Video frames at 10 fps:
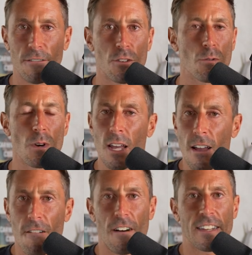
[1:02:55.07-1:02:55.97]
if you
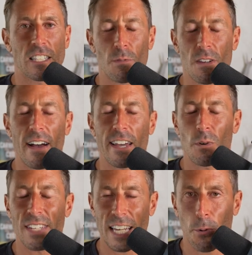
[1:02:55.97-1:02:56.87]
find that to be a
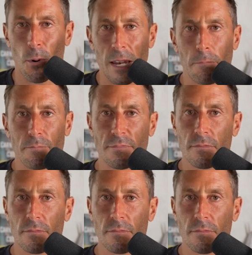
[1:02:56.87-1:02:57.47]
valuable data point.